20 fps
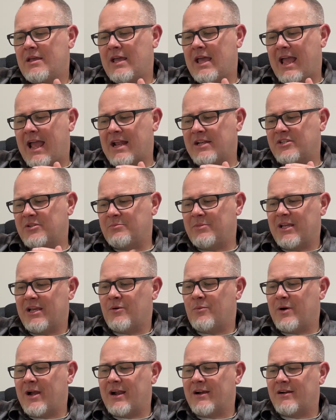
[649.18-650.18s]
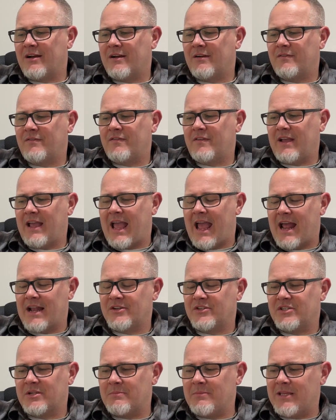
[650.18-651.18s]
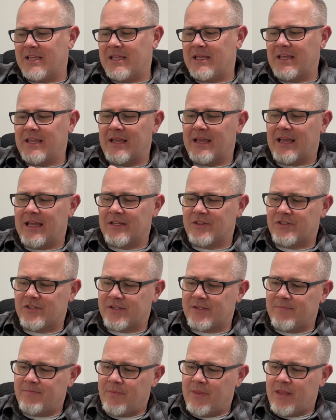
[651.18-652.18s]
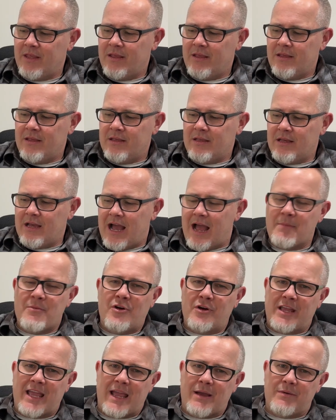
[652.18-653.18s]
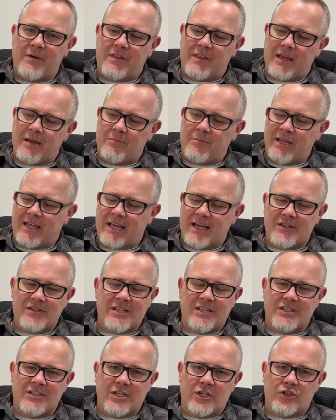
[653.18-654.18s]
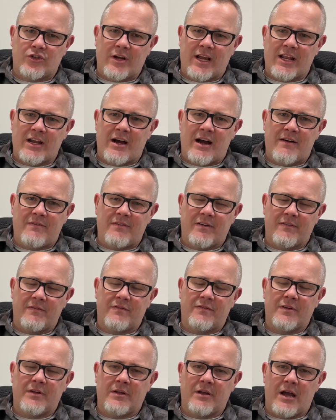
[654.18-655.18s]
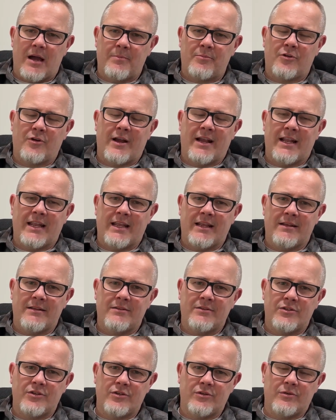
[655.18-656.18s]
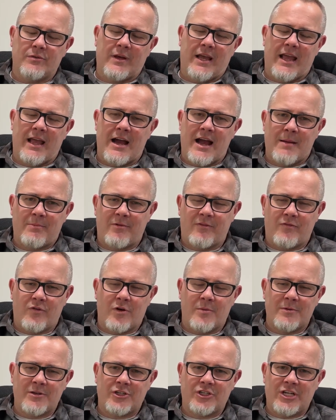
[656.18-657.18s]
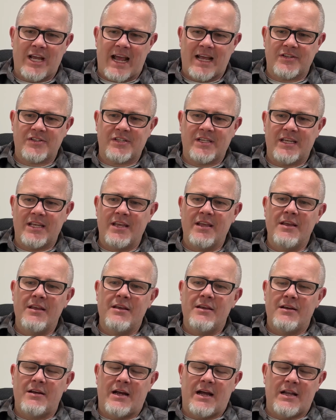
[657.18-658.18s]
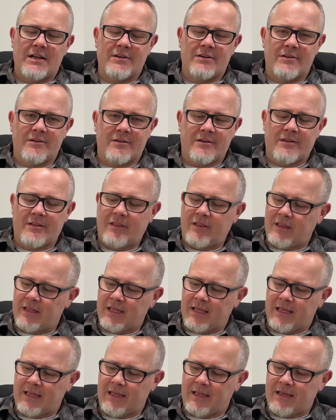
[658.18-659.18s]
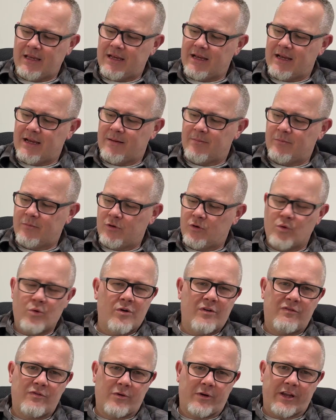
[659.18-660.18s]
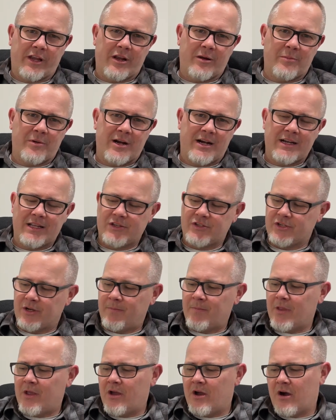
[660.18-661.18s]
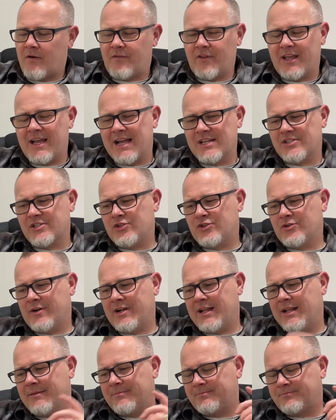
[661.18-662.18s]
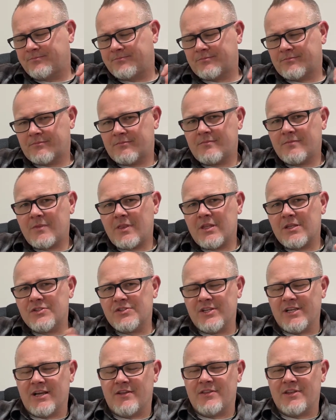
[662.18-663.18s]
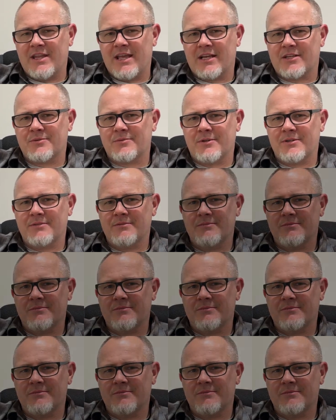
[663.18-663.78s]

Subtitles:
and to be aware of. And to me, I'm okay with it because it's the trade-off of upgrading to a high performance chassis under the cool 4-gear body. So hopefully you guys enjoyed it. See you on the next one.